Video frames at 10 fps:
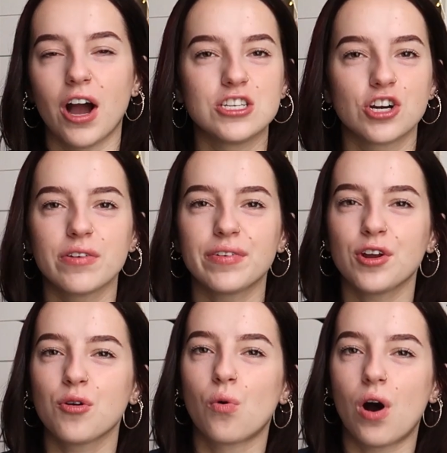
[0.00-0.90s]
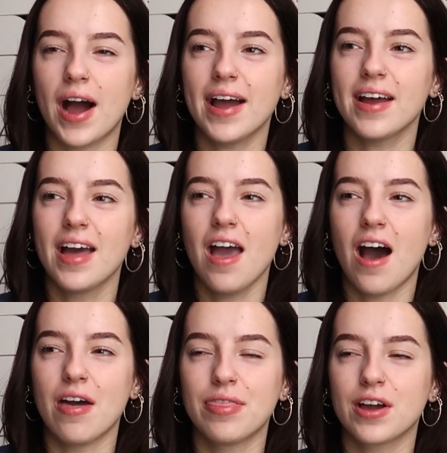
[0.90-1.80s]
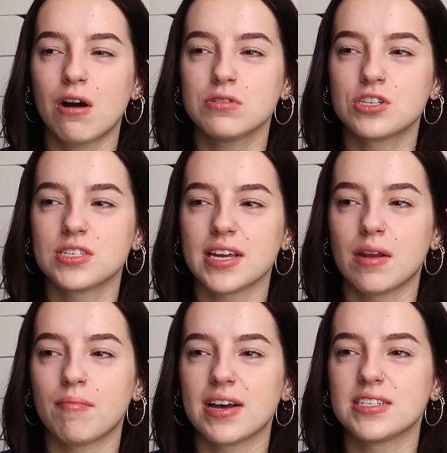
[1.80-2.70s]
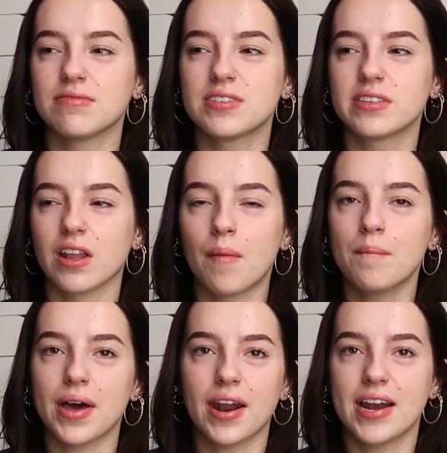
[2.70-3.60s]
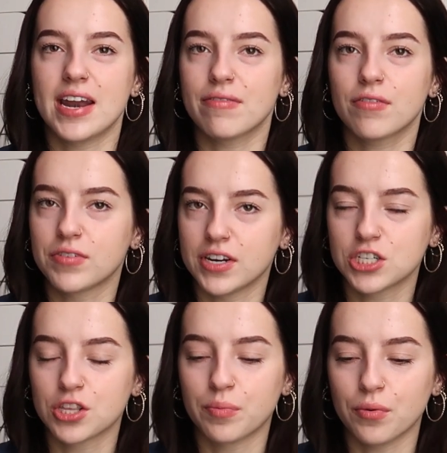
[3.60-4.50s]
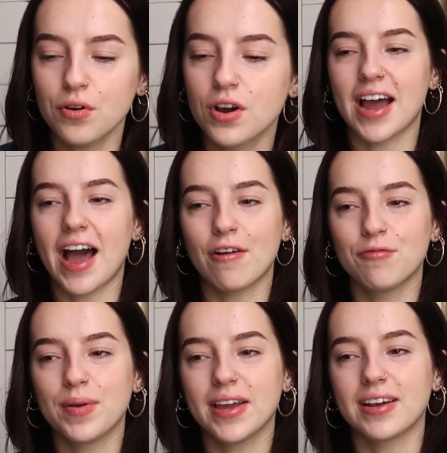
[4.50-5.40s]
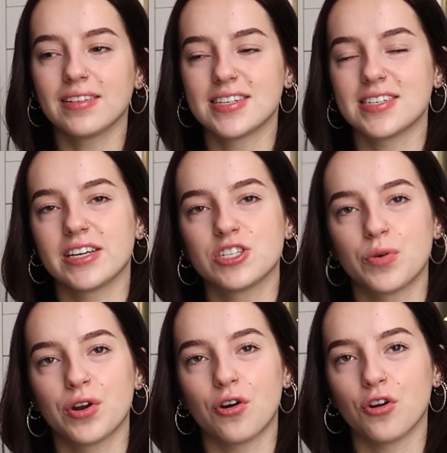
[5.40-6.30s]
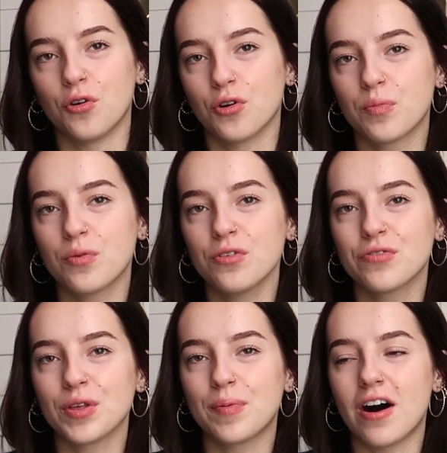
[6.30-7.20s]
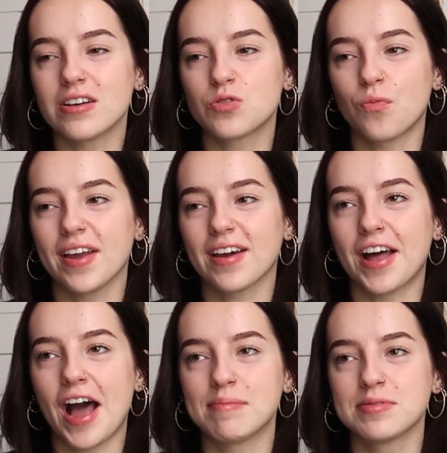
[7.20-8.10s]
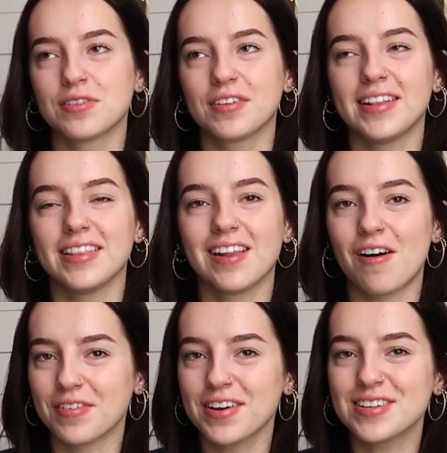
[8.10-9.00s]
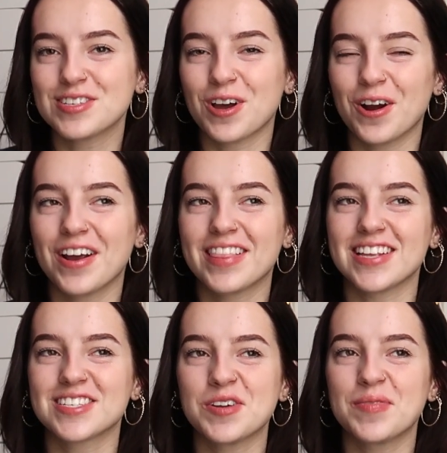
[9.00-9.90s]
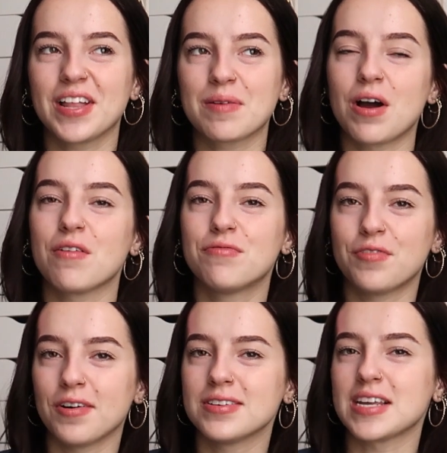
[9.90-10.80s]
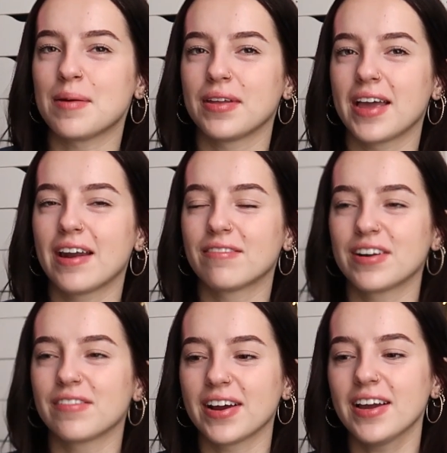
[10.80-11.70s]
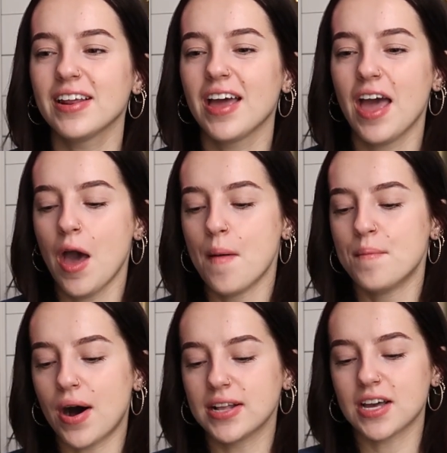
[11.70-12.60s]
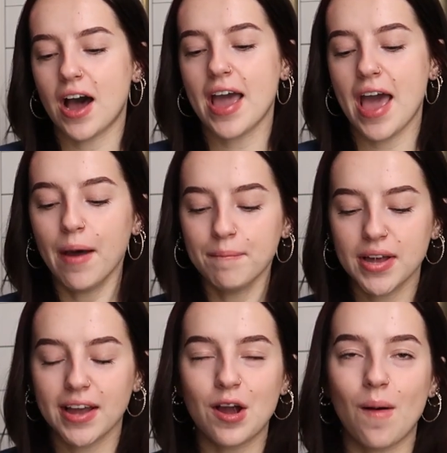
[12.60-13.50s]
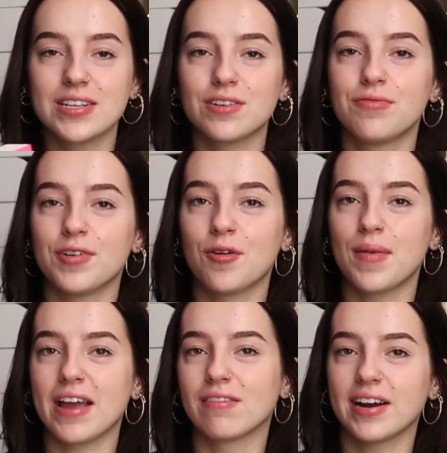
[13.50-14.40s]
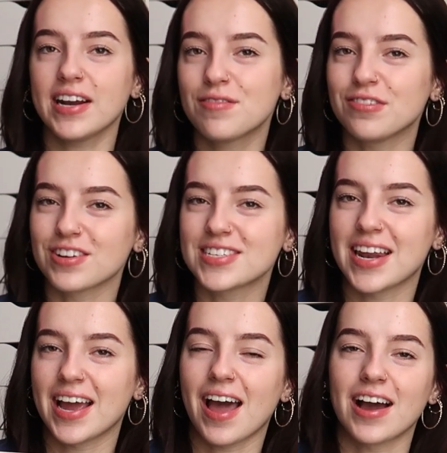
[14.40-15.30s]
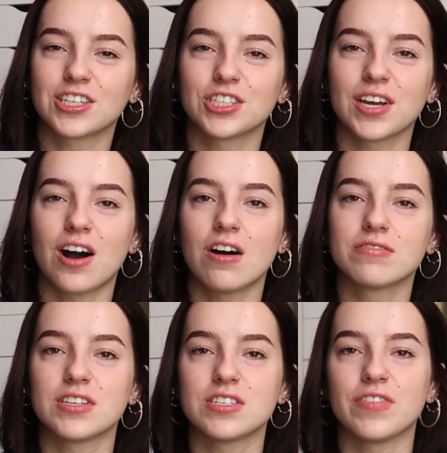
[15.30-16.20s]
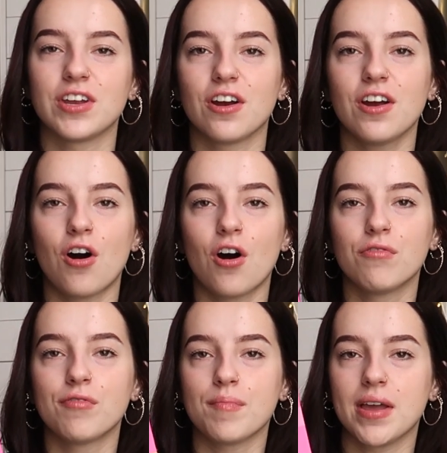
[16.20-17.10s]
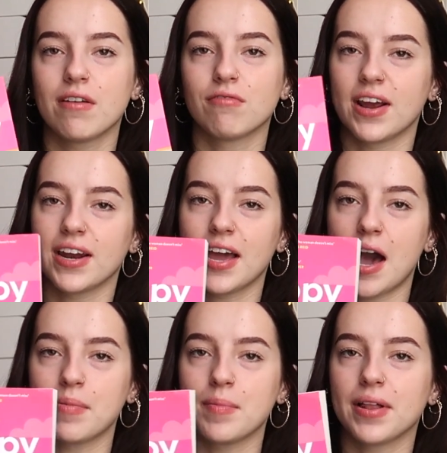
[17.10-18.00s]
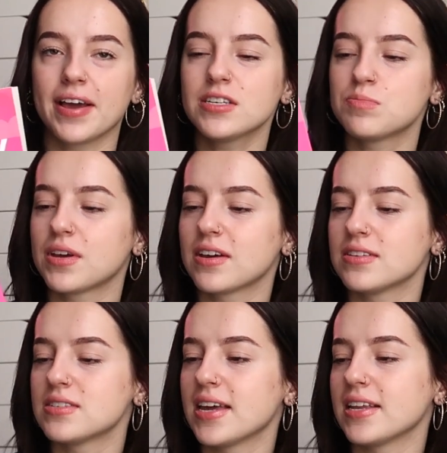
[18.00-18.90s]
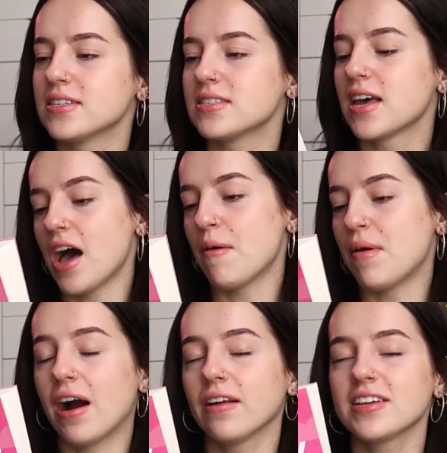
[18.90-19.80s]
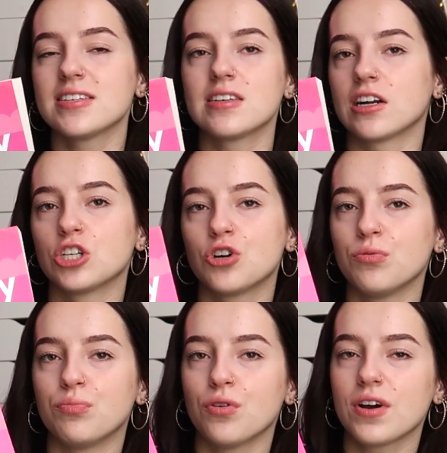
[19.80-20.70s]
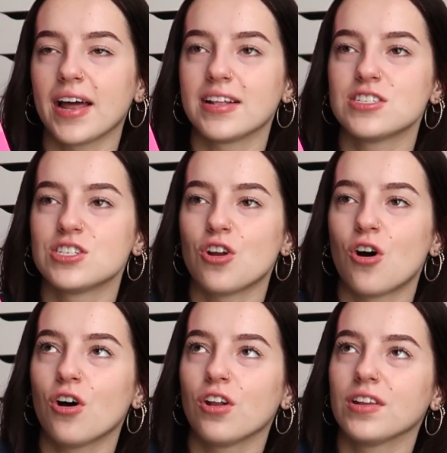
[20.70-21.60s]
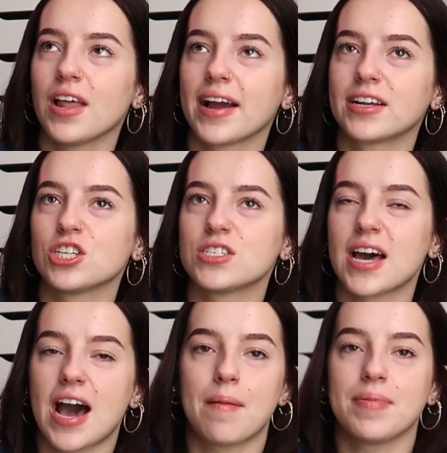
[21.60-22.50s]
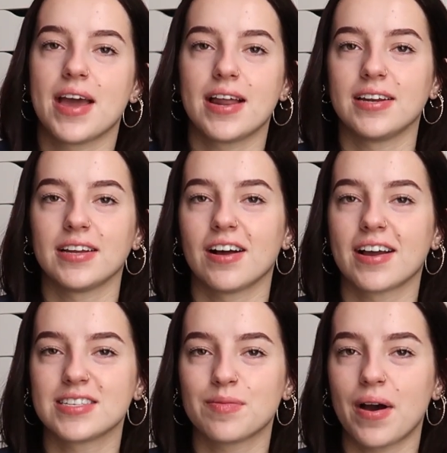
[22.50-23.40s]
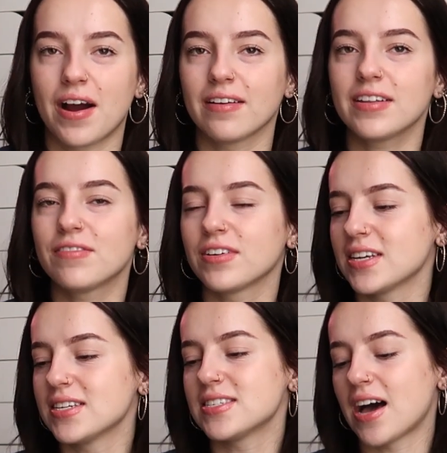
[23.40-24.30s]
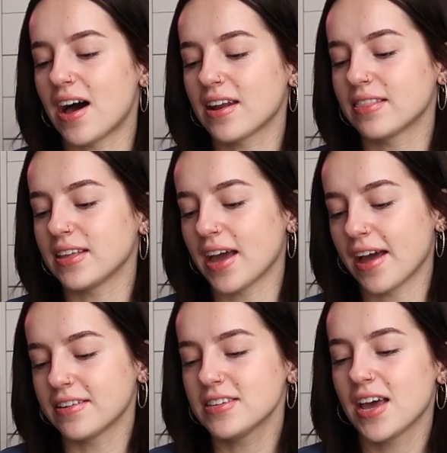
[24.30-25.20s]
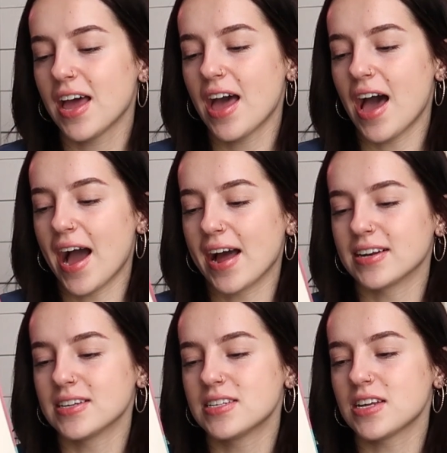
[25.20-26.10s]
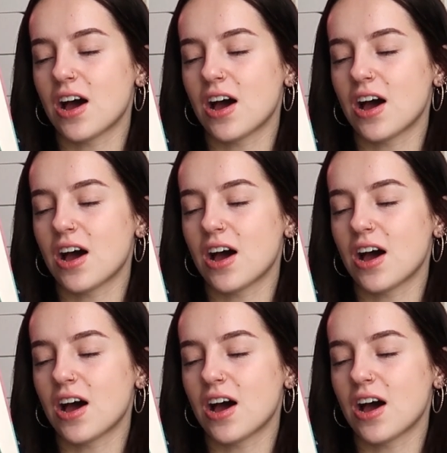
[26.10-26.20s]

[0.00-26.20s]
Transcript: I don't even know why. I think I was just in a massive slump and I never finished the book. I have been listening to it on Audible for the past week and I absolutely love it. So that's going to be like my first Emily Henry read. But I am going to film a reading vlog today actually after this video of me reading Happy Place, because it is apparently such a good book and it's not like just a happy ending, like it's apparently really sad at the end. And